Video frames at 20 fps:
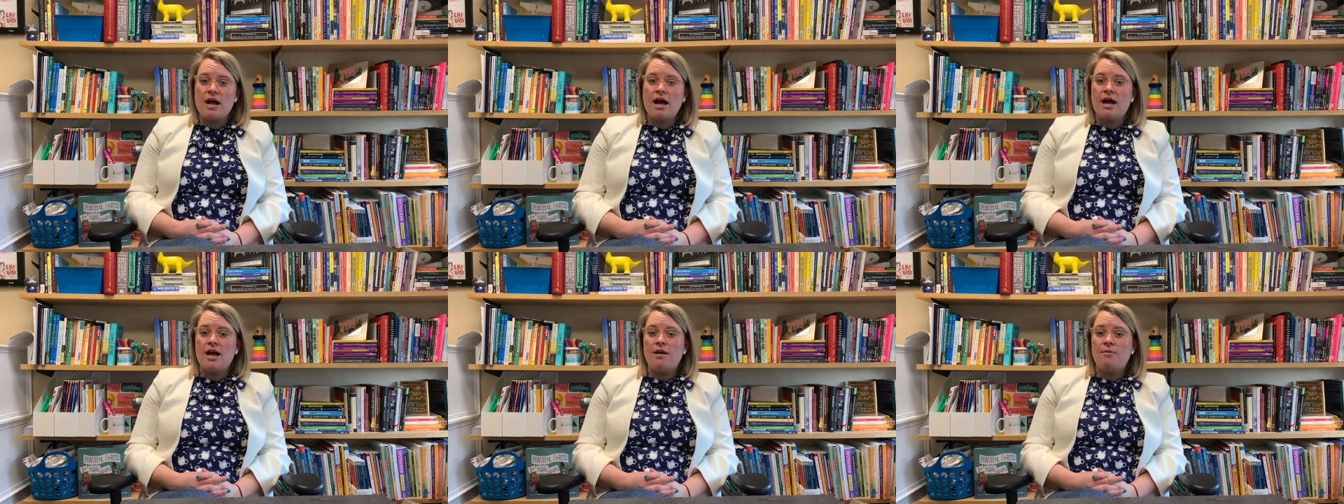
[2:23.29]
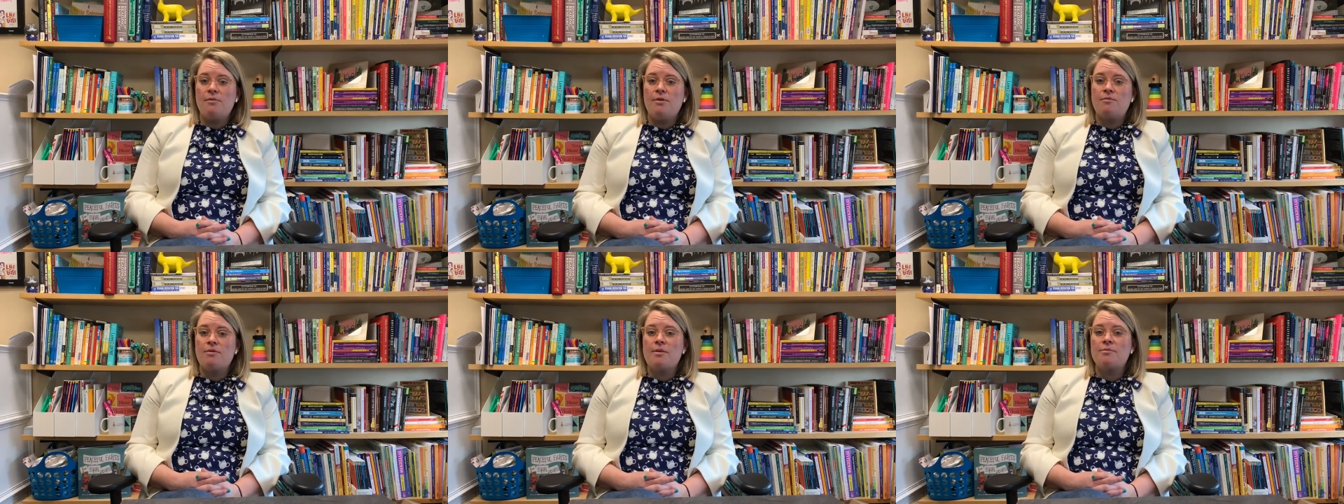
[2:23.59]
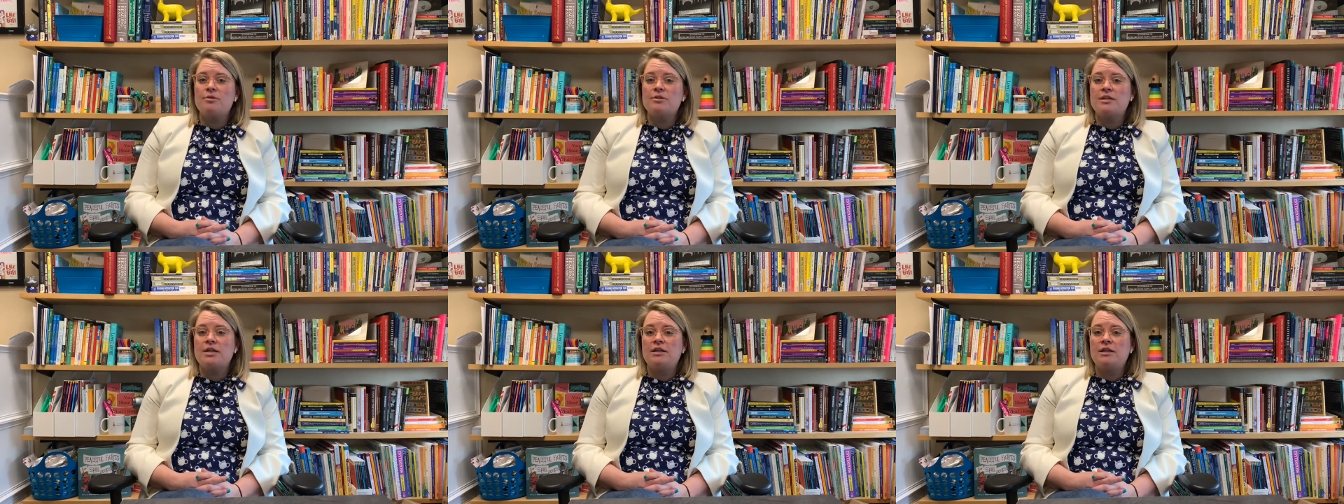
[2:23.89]
and
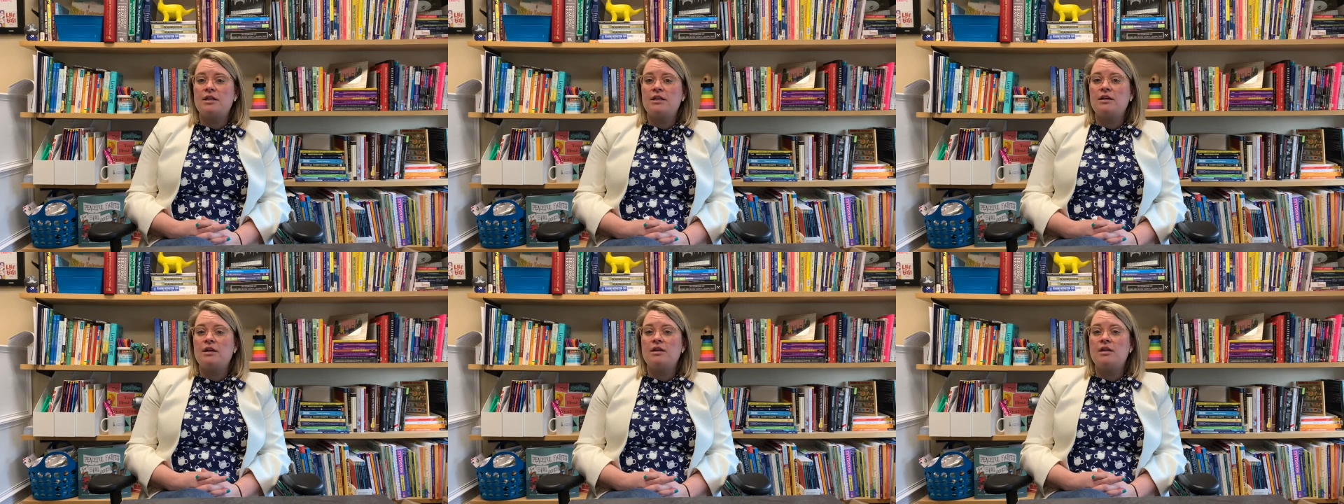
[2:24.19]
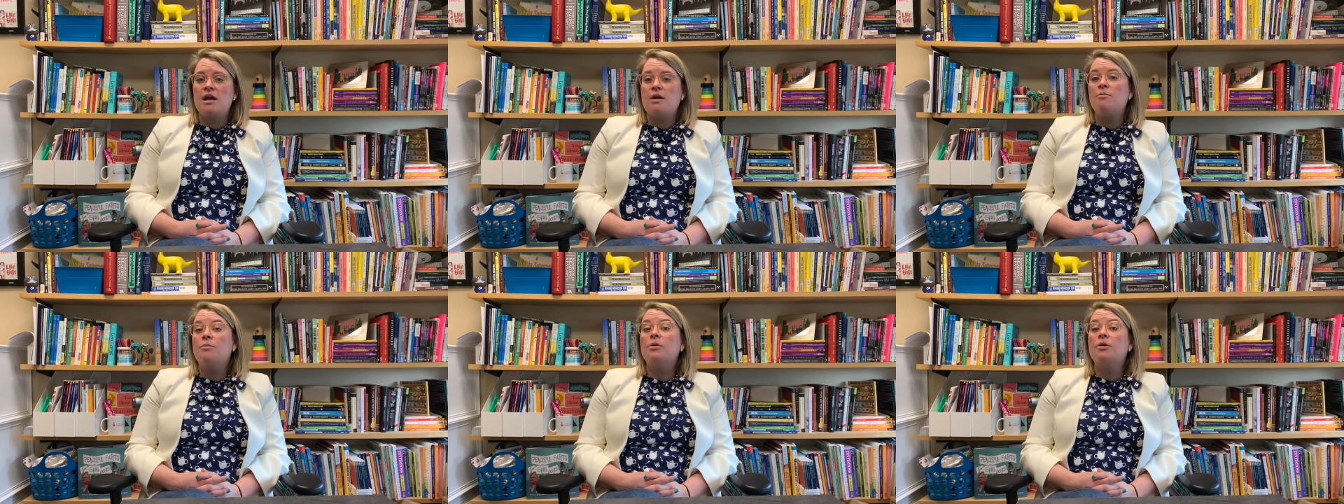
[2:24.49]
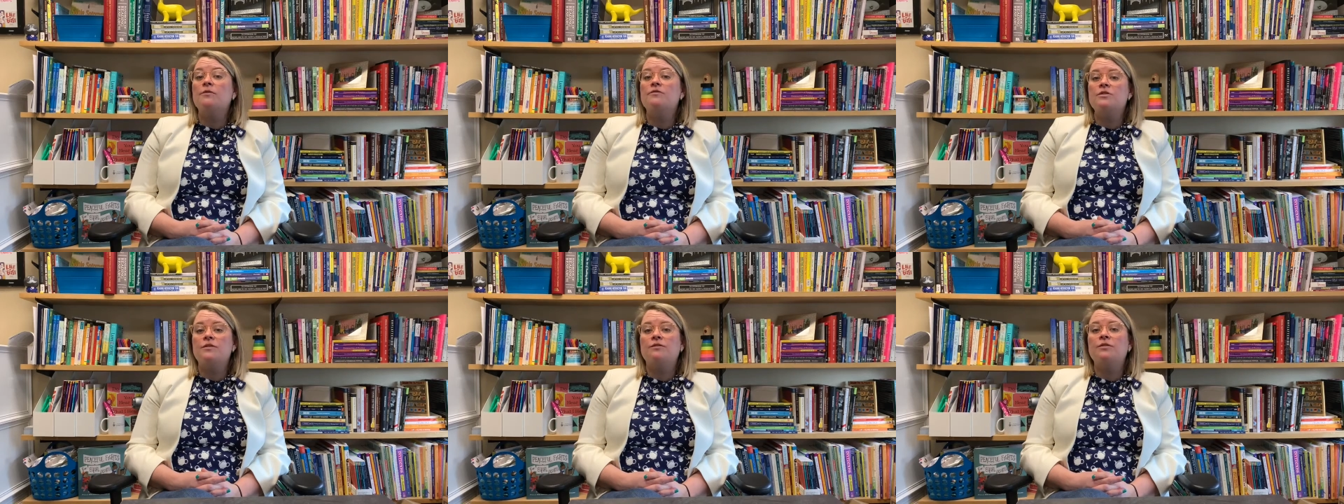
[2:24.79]
representing a
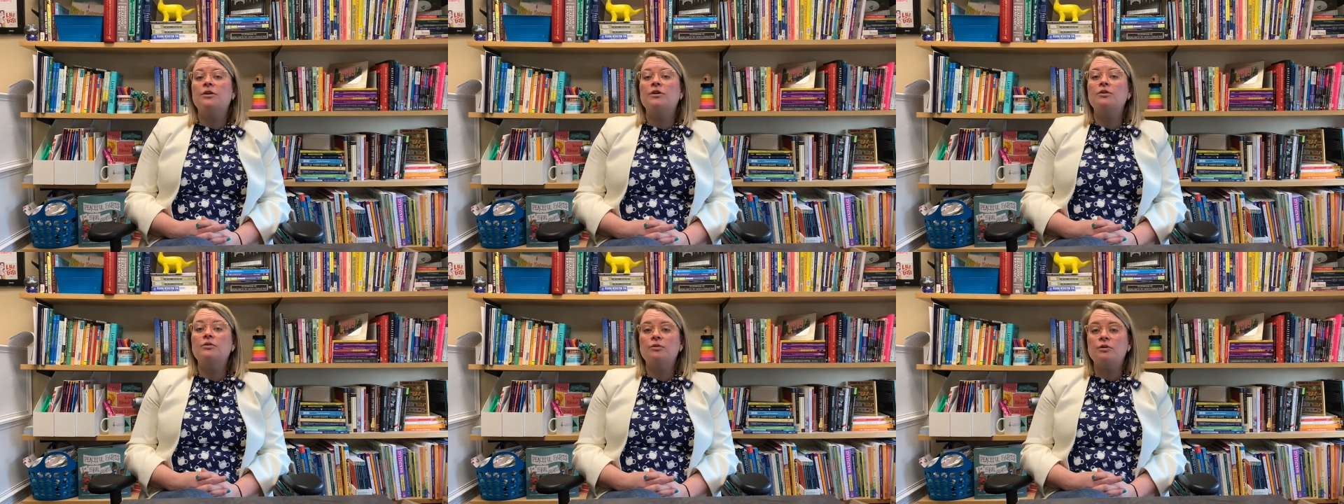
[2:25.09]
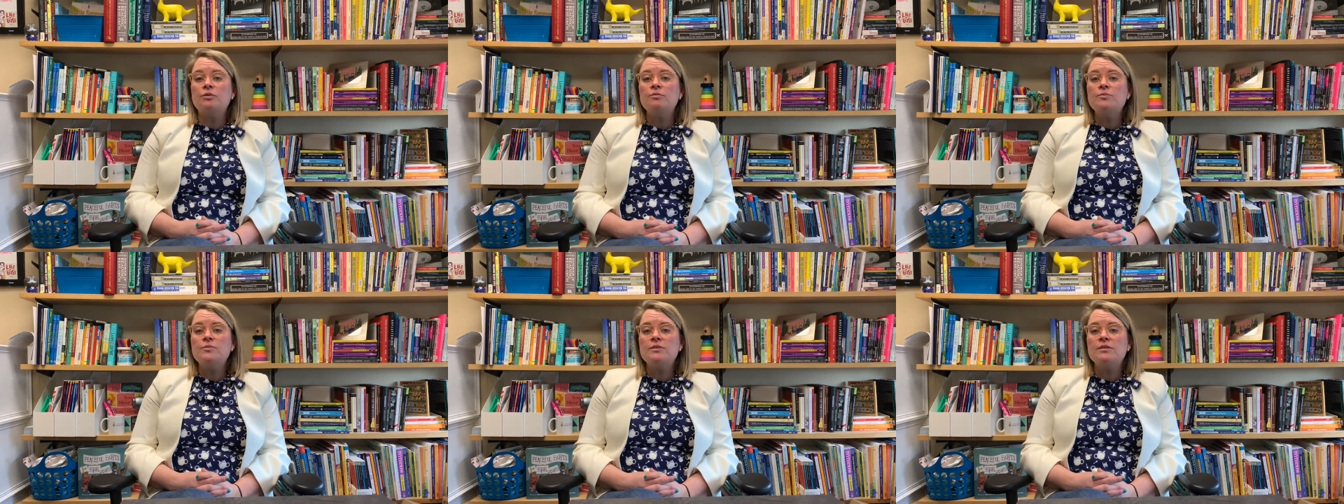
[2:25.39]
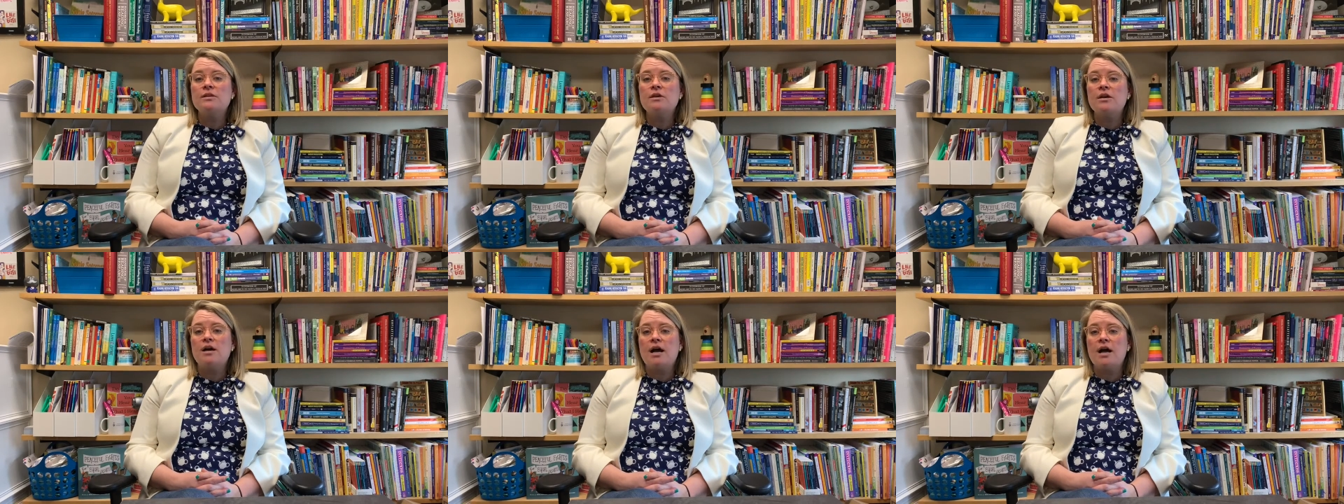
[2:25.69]
number of different
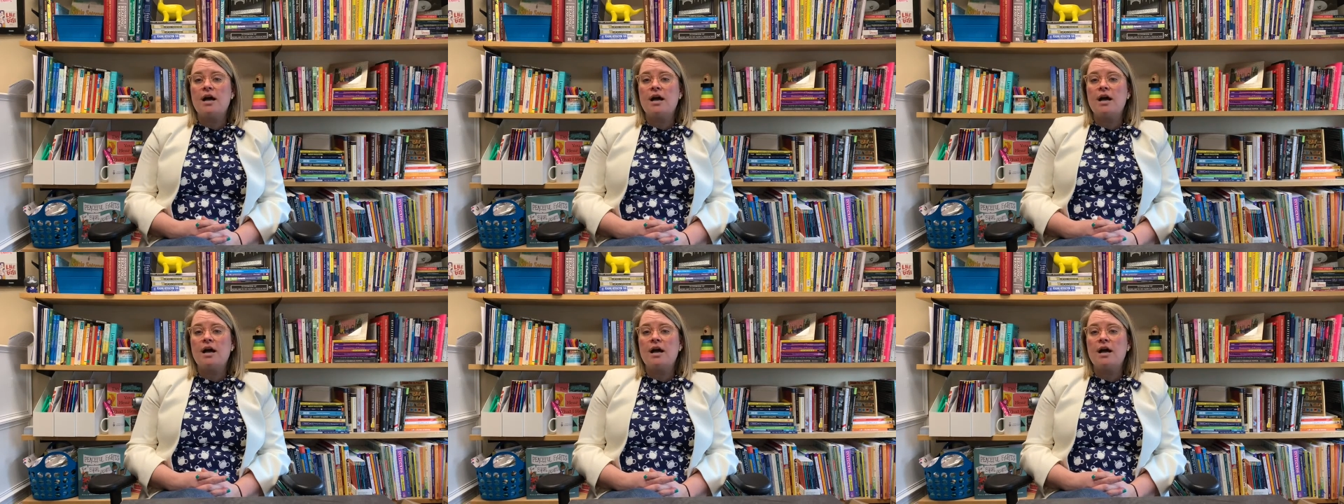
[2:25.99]
groups,